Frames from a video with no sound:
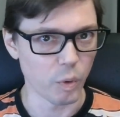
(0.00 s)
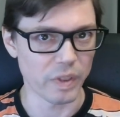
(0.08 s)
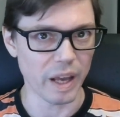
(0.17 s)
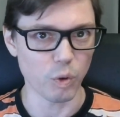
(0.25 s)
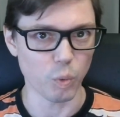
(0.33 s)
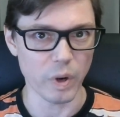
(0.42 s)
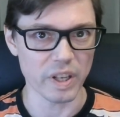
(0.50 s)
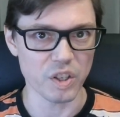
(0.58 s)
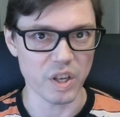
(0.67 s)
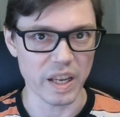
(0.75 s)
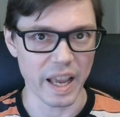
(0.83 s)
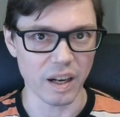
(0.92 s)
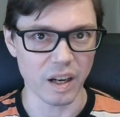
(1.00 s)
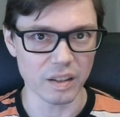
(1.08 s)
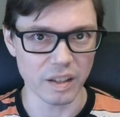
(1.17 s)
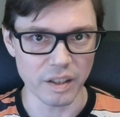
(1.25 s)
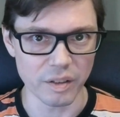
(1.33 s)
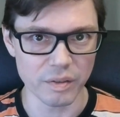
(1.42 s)
without which he cannot
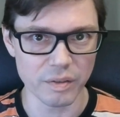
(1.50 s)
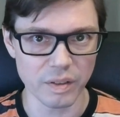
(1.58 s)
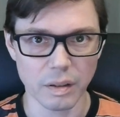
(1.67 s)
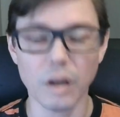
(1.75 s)
live.